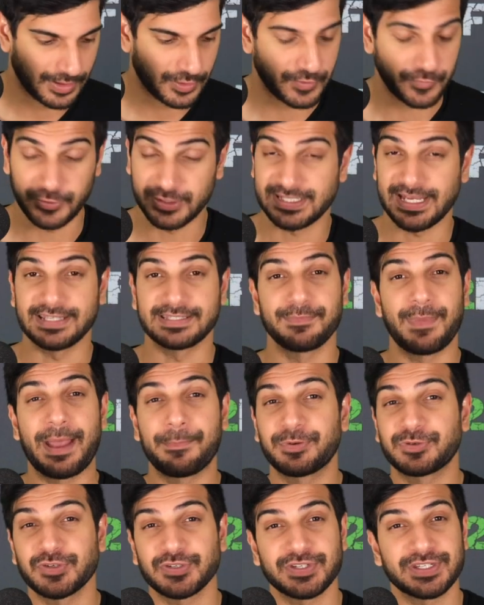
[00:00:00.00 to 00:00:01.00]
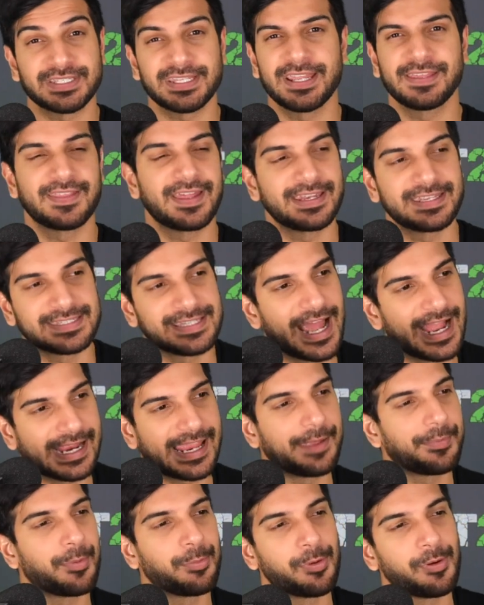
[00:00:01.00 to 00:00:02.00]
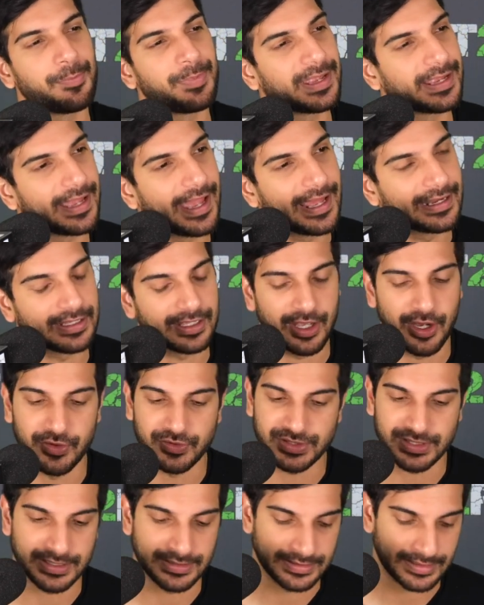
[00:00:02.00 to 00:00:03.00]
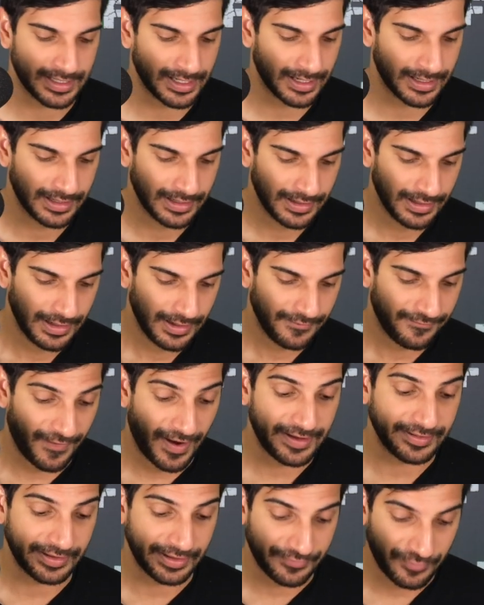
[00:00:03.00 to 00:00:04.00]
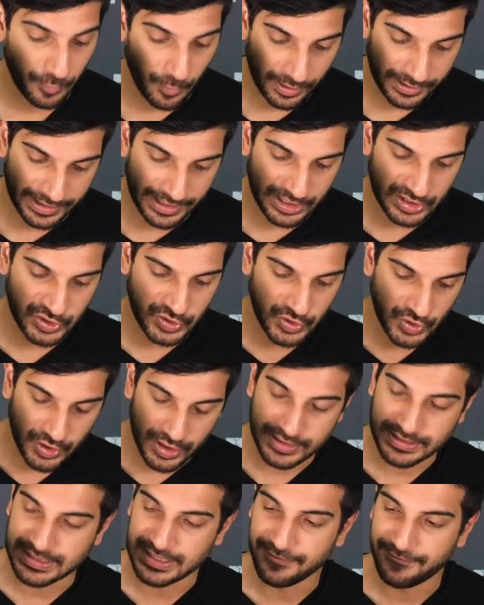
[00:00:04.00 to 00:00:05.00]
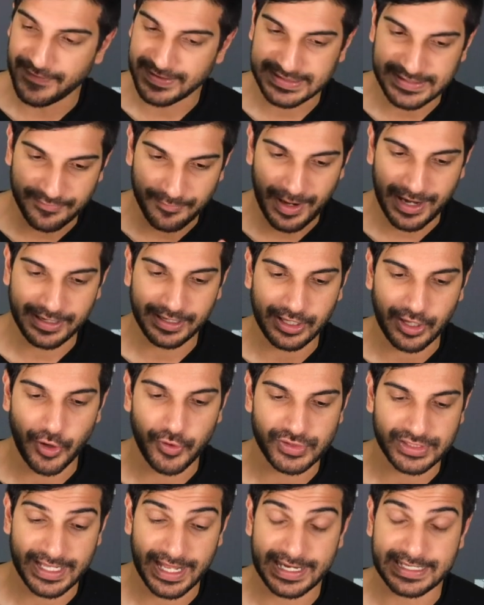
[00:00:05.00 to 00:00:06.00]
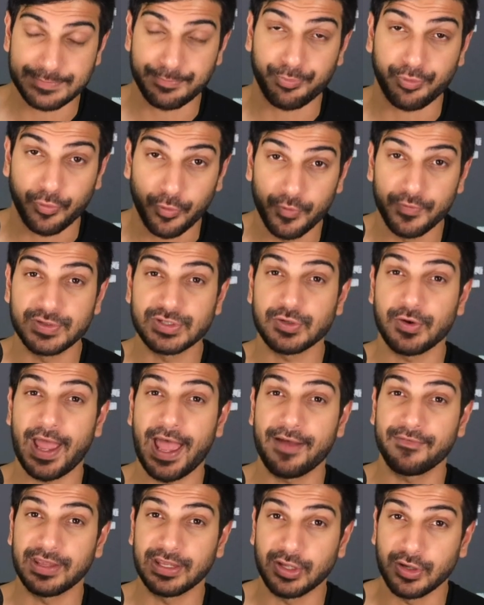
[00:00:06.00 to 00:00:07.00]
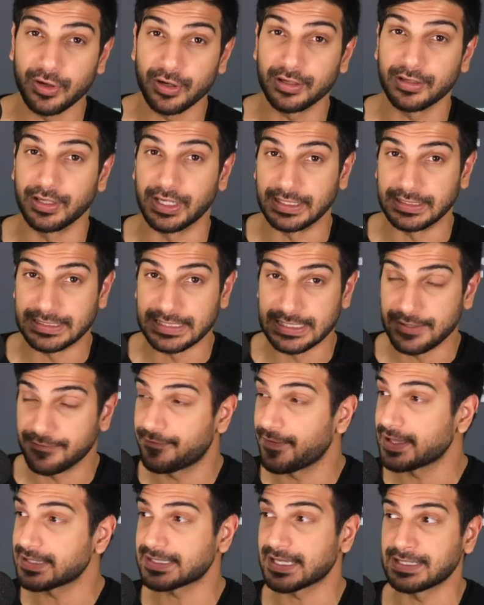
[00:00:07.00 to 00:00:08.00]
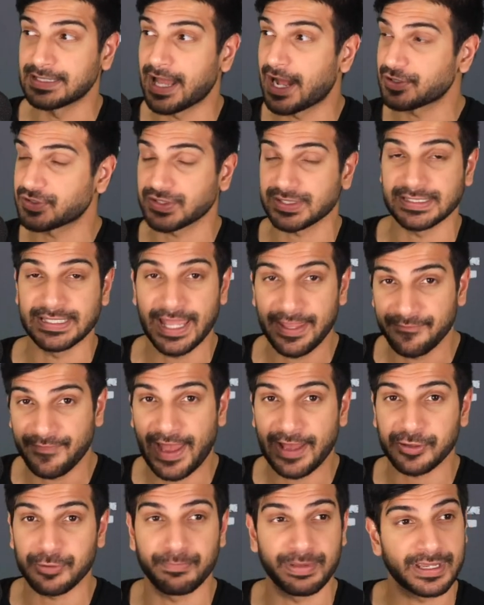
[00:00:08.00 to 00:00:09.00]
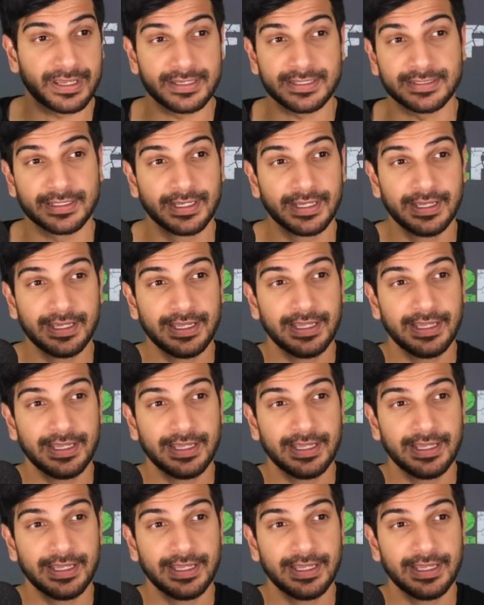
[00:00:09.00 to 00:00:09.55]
Criticizing Matt Patricia, saying that he's not capable of being a head coach. And Finally, if you want a good defensive-minded coach that has proven to have a good defense and not just name value because